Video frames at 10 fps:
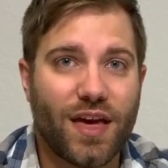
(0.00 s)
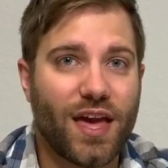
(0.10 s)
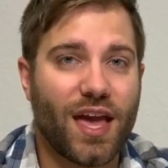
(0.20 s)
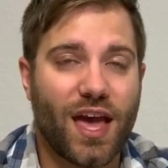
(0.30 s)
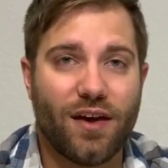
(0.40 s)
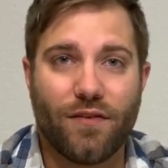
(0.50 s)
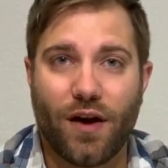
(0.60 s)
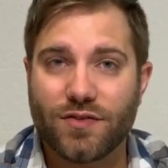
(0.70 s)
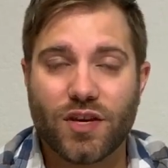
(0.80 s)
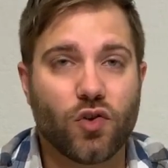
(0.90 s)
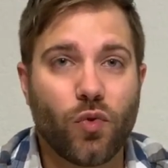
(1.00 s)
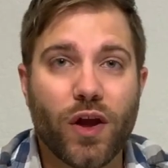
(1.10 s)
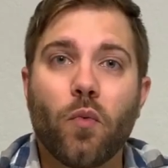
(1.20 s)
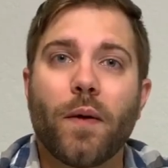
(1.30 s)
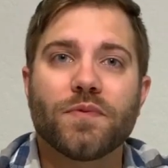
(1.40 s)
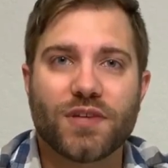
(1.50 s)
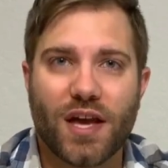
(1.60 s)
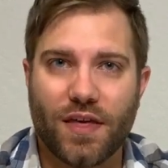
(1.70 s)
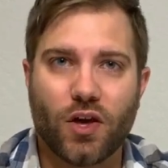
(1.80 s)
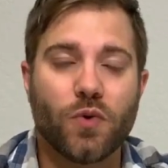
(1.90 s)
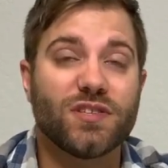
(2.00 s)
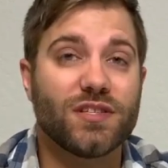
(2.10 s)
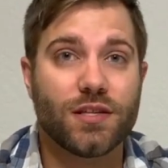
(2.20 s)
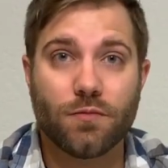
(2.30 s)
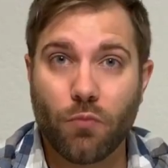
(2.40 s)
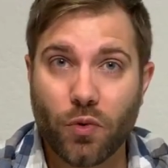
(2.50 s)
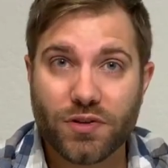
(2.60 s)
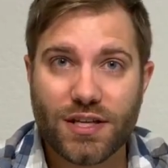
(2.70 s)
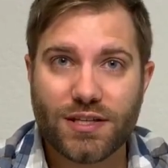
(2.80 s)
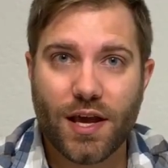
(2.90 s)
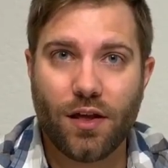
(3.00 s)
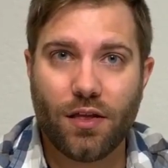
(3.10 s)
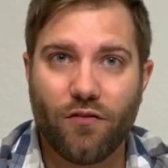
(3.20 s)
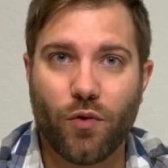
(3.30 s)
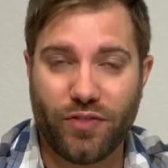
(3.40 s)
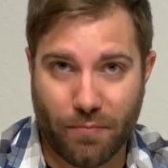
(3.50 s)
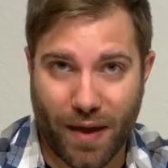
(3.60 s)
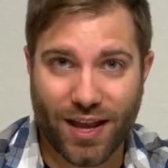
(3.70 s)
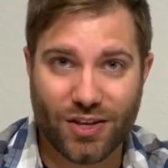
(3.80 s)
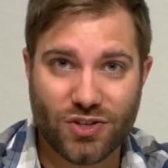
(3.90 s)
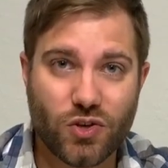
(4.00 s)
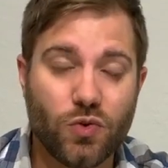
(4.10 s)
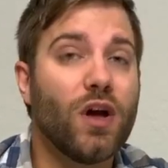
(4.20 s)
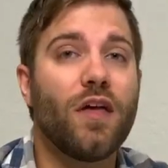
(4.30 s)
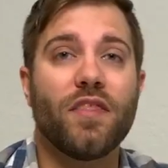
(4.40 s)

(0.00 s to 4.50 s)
They have obviously a great website that goes into more detail of what the bag can do,